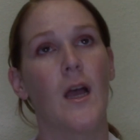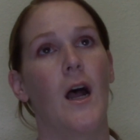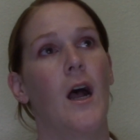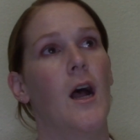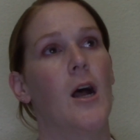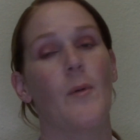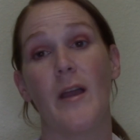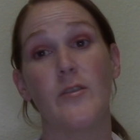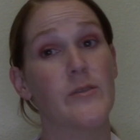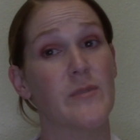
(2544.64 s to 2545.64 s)
I
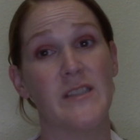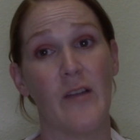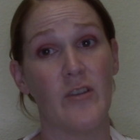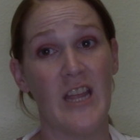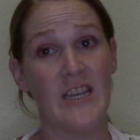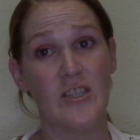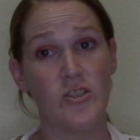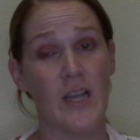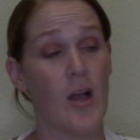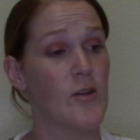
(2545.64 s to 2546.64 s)
use them as everyday dish
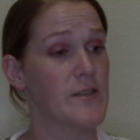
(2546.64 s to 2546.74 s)
towels.